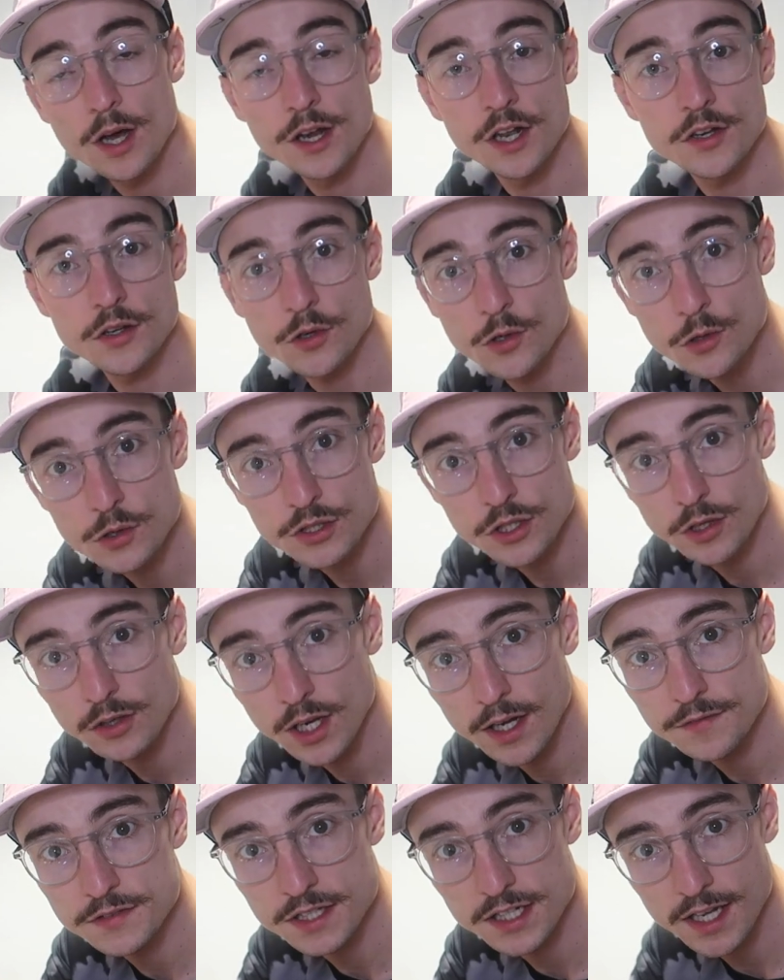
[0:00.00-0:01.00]
And I'd also
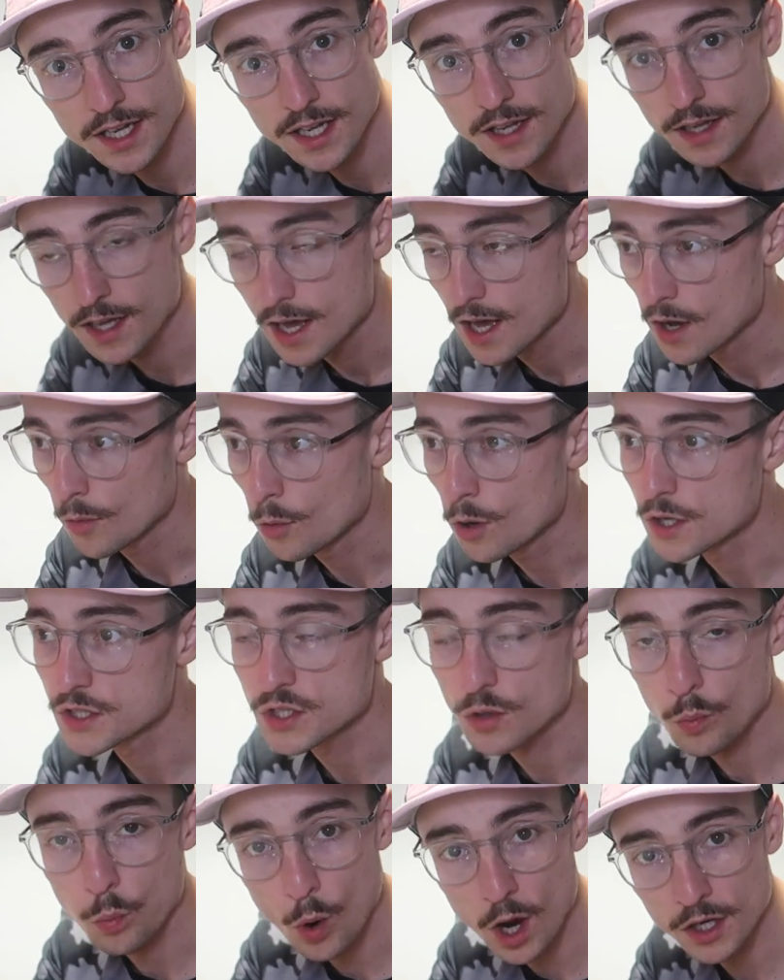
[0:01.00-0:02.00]
love to hear what
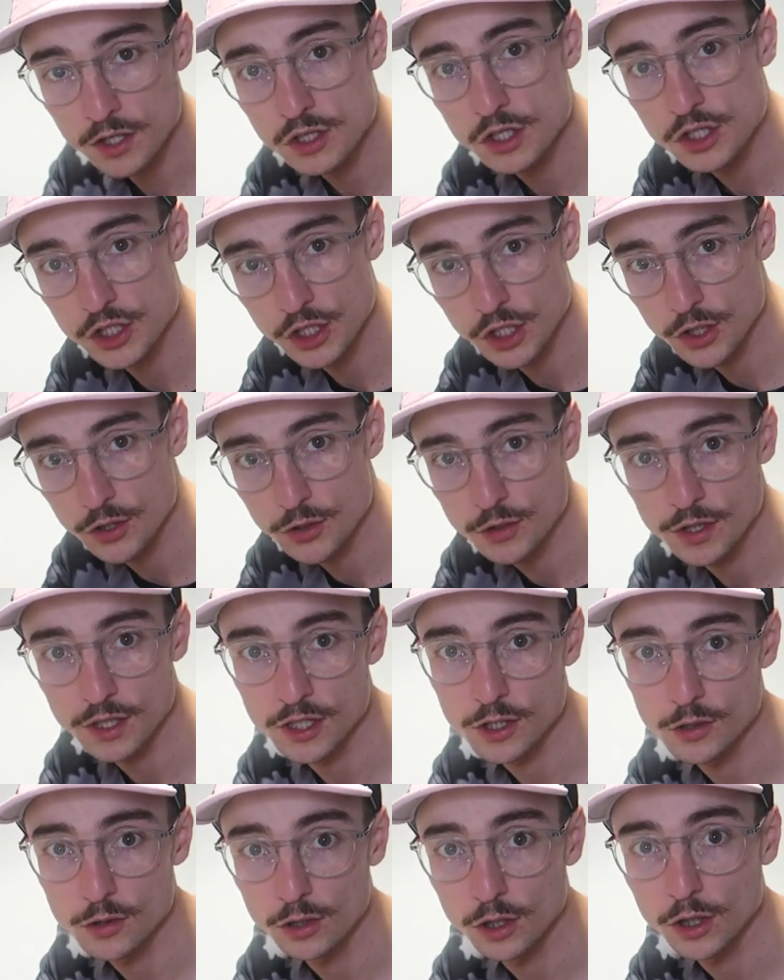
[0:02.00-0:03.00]
is the one shoe that
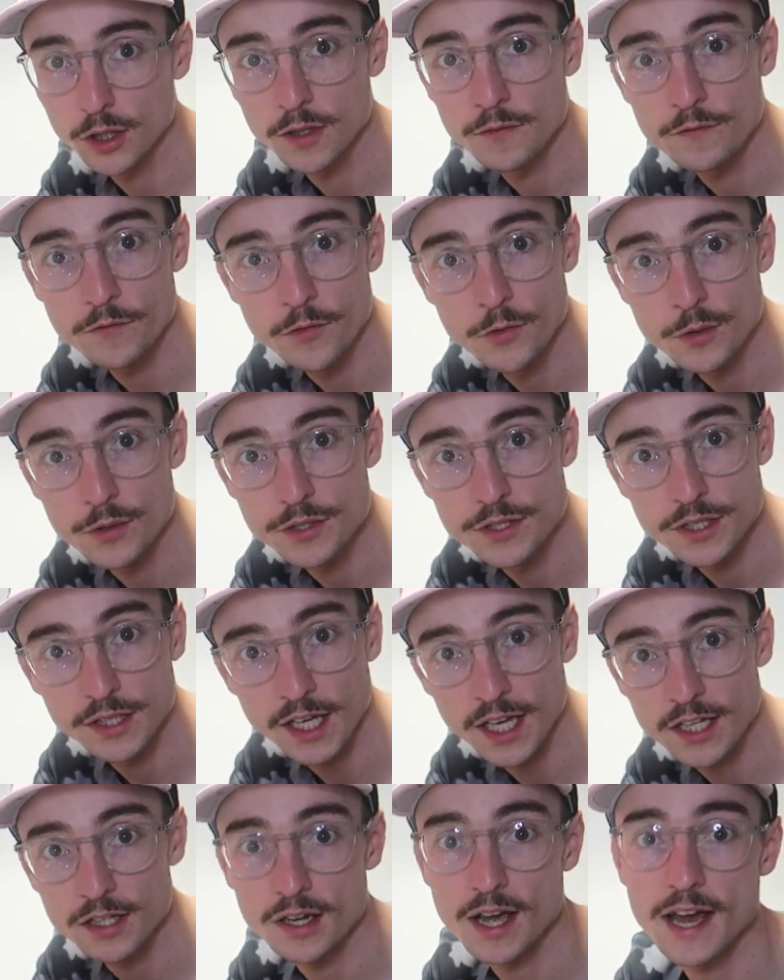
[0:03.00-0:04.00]
you're looking forward to
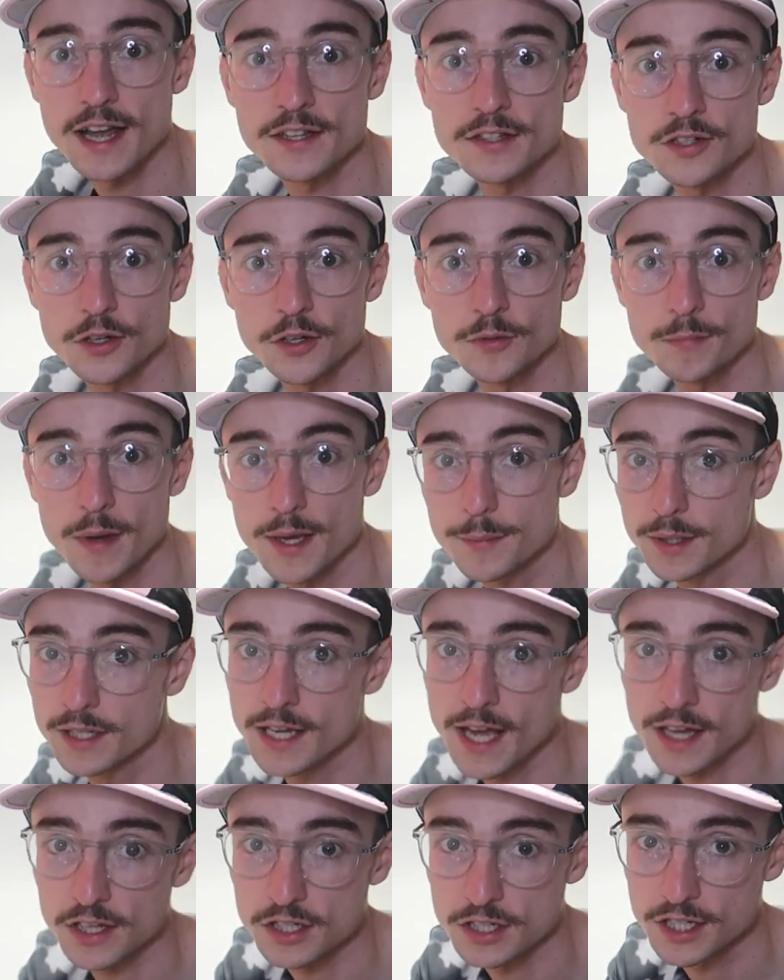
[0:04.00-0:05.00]
getting your hands on maybe
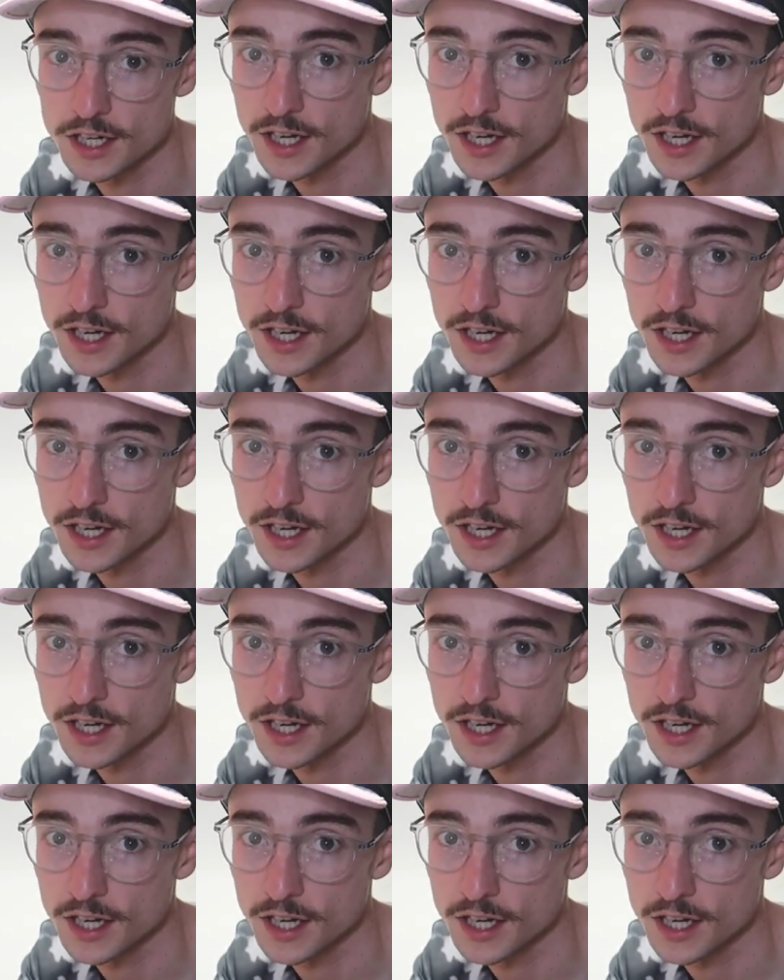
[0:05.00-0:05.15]
next